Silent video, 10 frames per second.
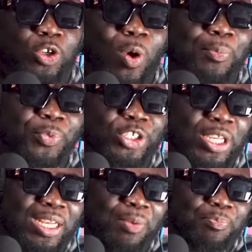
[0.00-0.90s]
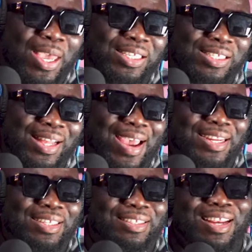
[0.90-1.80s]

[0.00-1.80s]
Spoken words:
you appreciate the baseline in